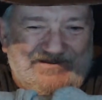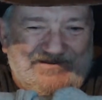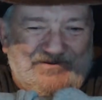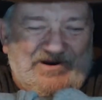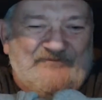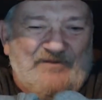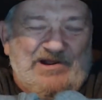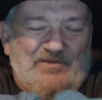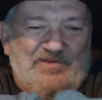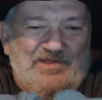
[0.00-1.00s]
Well, for
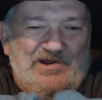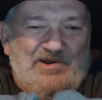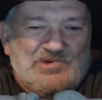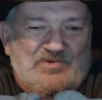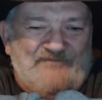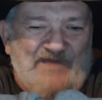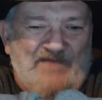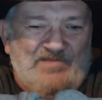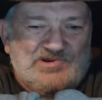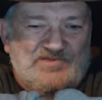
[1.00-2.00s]
anyone that knows what family's